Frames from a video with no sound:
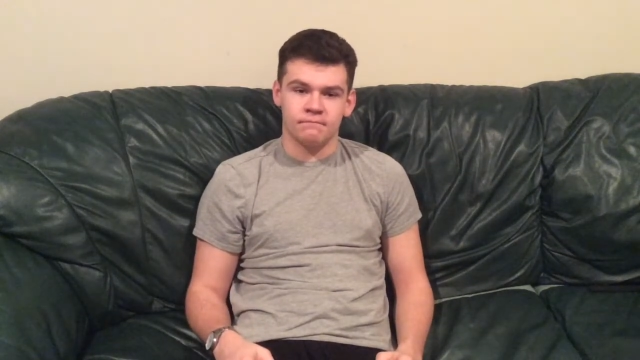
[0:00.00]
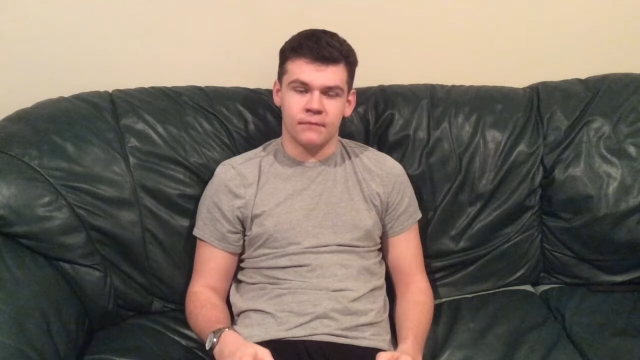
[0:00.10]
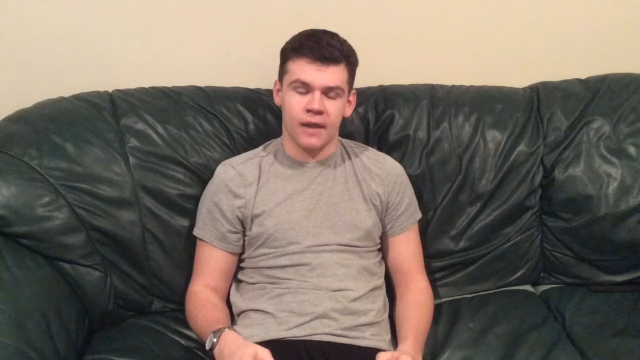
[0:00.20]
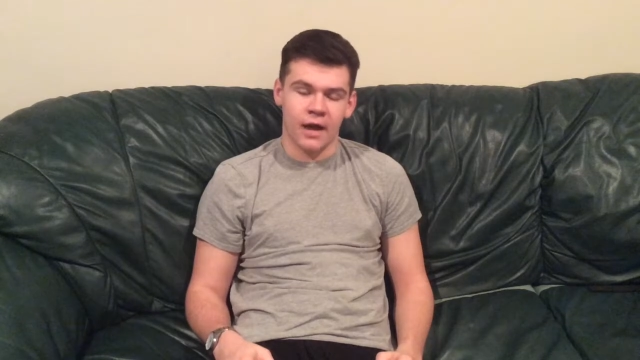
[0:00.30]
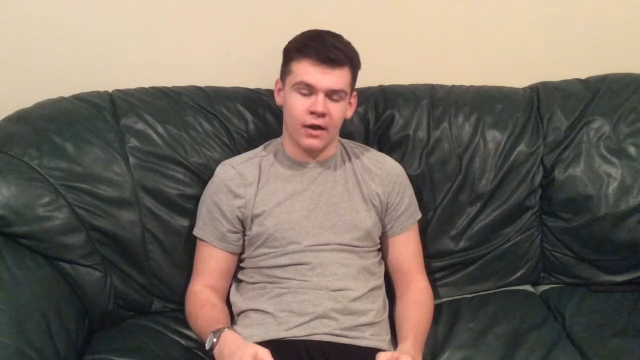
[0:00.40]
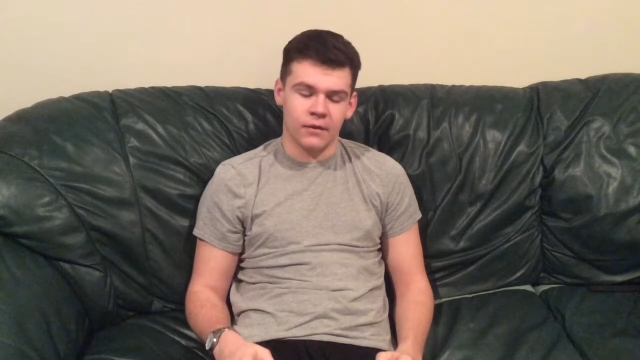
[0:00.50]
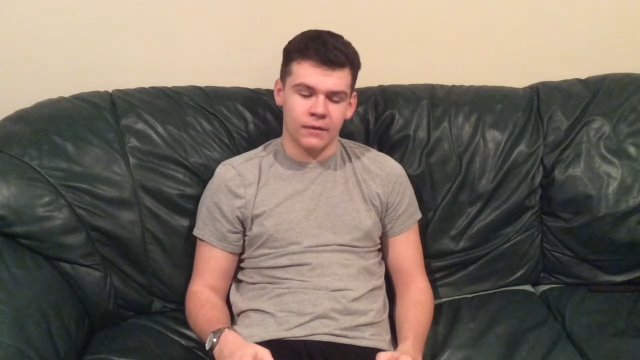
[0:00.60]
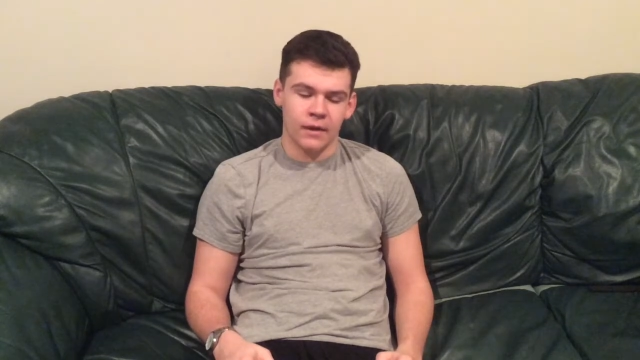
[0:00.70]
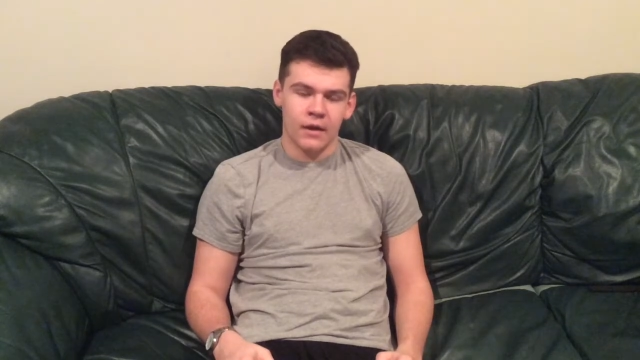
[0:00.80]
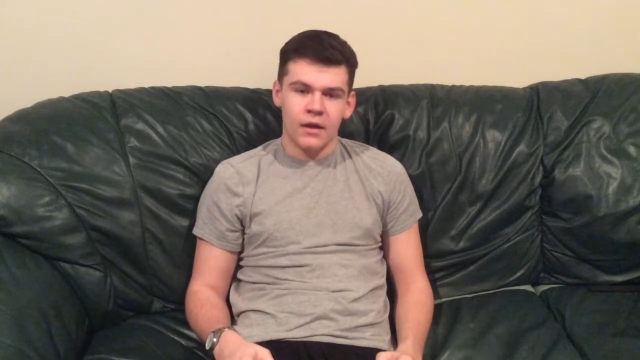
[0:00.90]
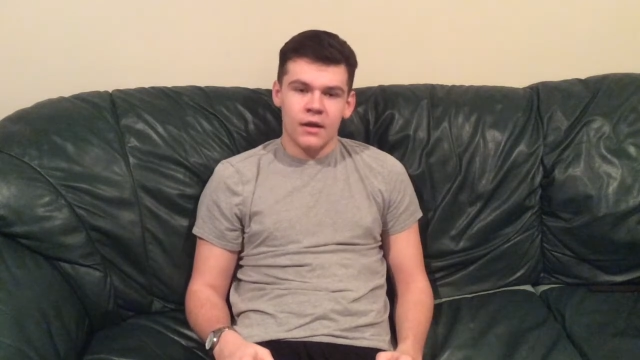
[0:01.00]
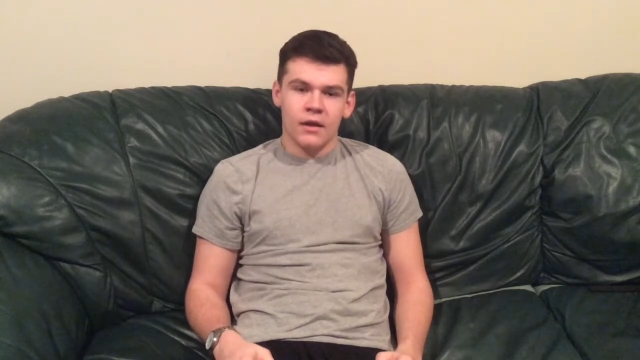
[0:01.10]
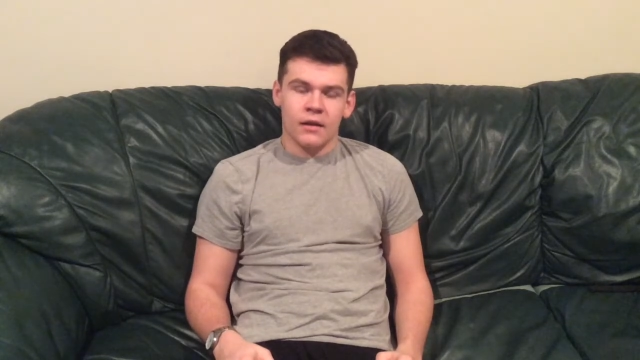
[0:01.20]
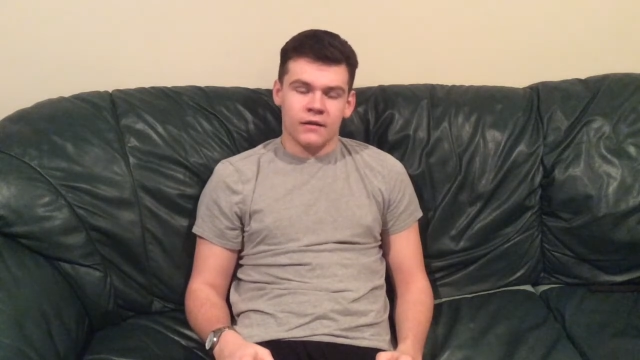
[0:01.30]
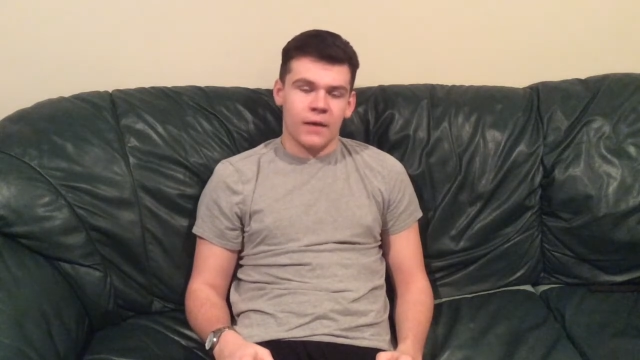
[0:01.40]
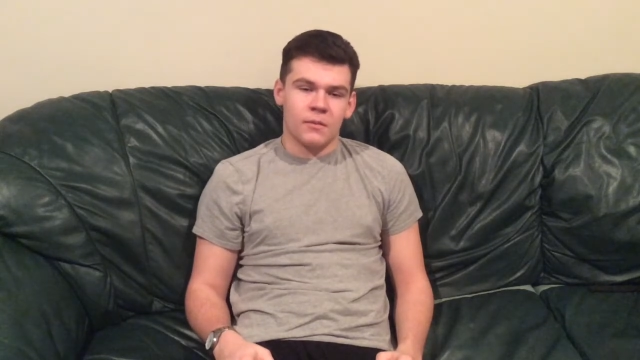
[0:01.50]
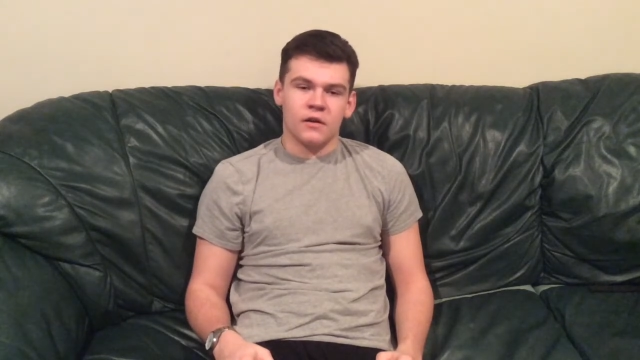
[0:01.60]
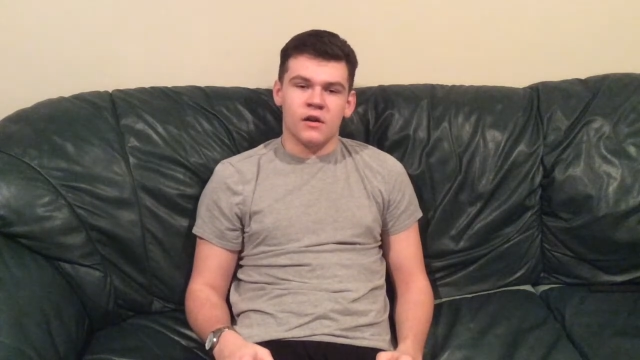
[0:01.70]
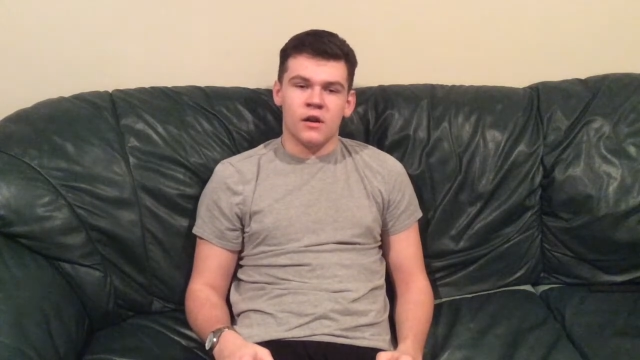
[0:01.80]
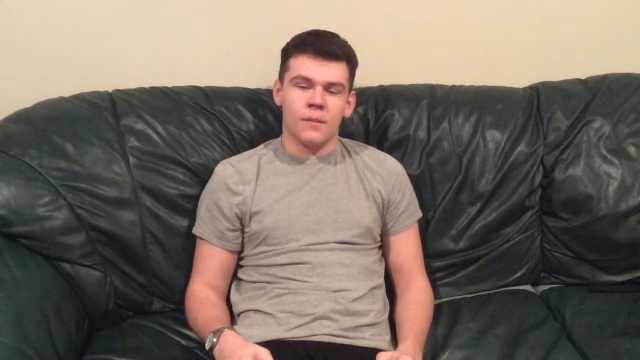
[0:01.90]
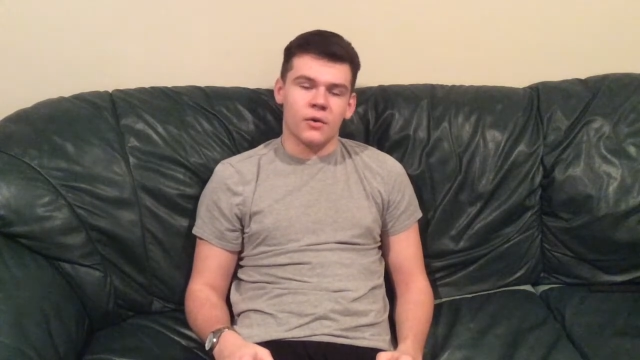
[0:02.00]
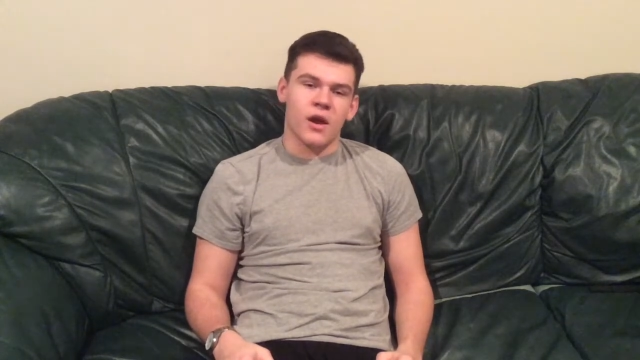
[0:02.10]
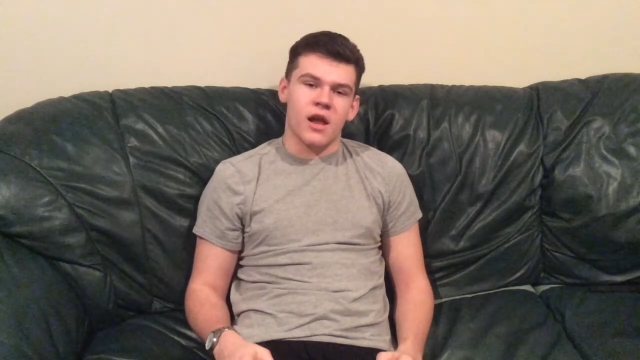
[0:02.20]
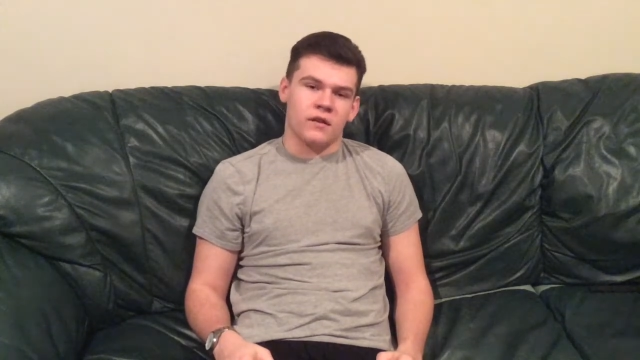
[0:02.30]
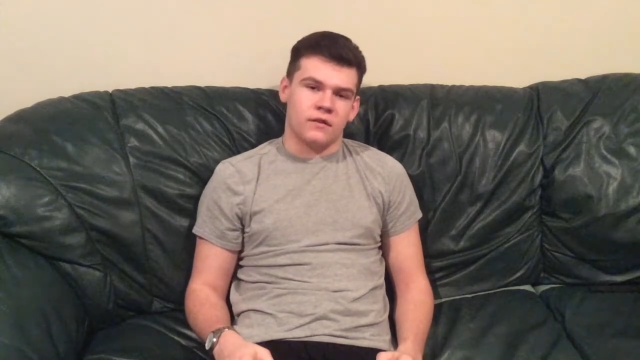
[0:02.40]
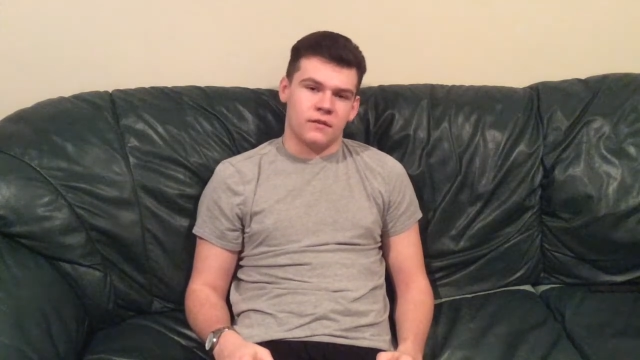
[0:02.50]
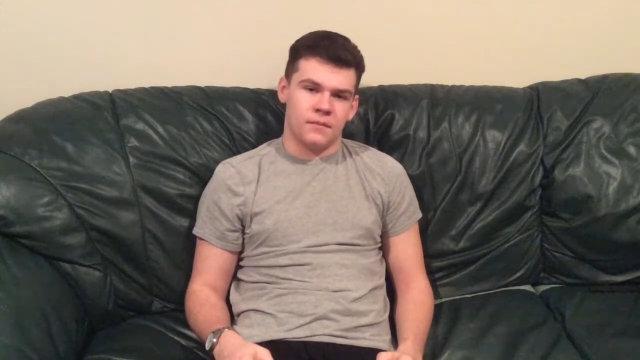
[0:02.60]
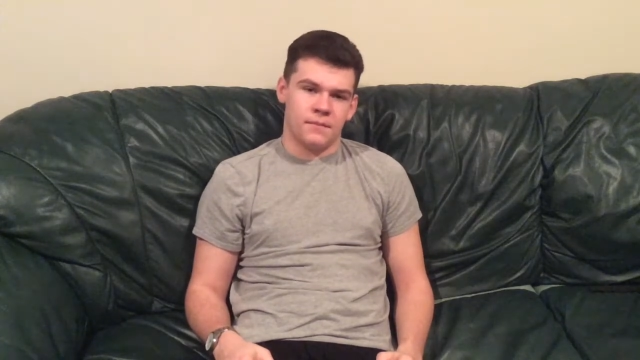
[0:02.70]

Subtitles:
Now, let's hop into number 8.